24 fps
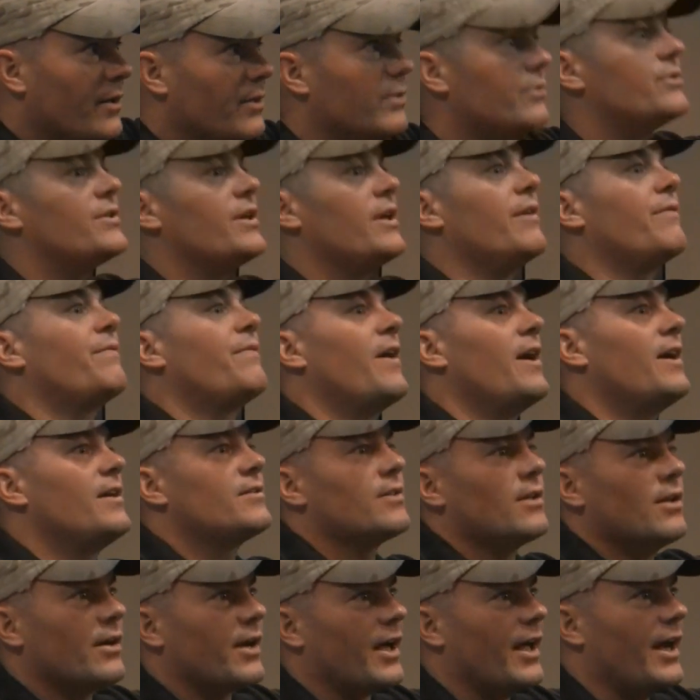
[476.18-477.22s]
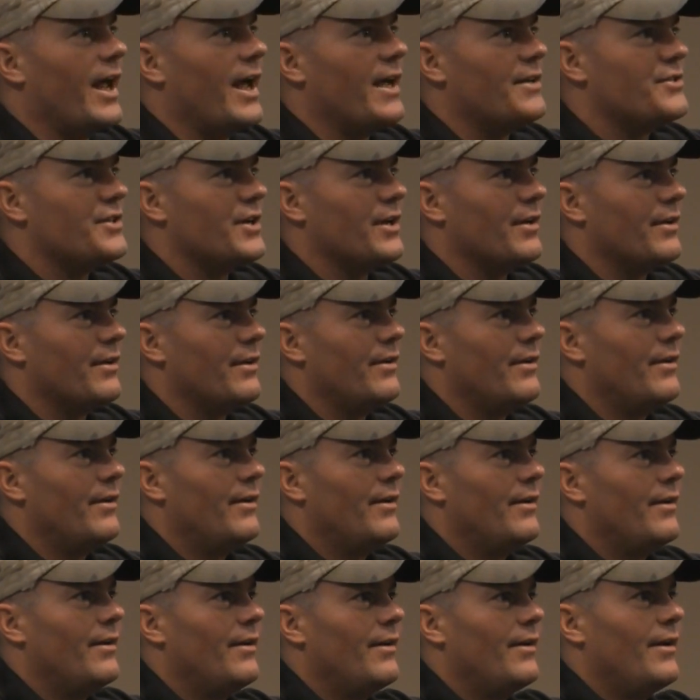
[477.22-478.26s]
and you see a face looking at you.
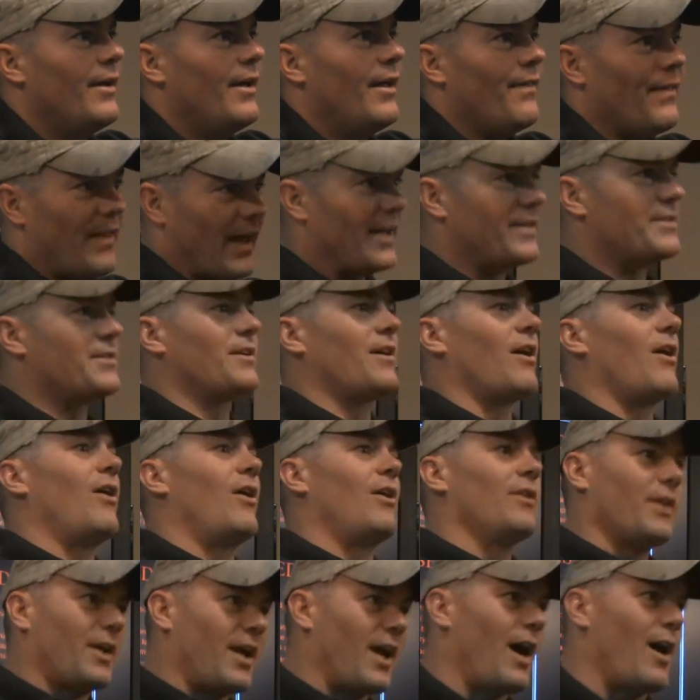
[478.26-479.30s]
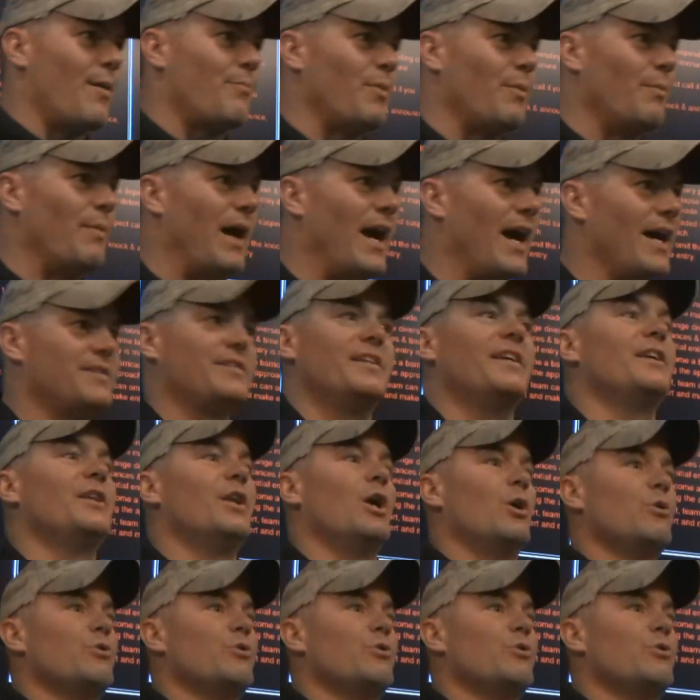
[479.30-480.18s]
That's called a compromise. He